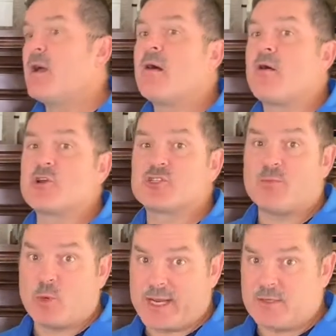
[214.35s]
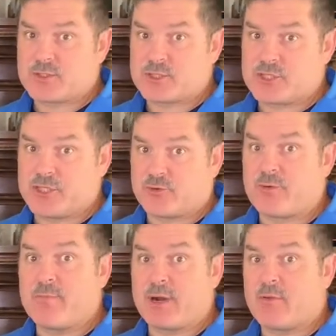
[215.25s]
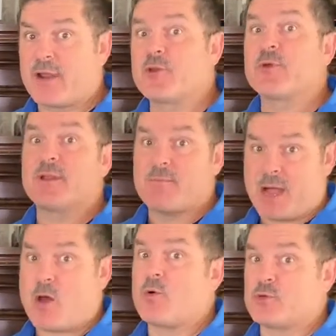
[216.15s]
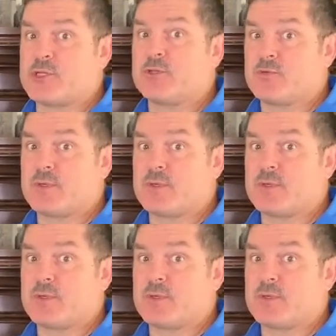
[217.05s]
or someone else's children better than I treated my own children.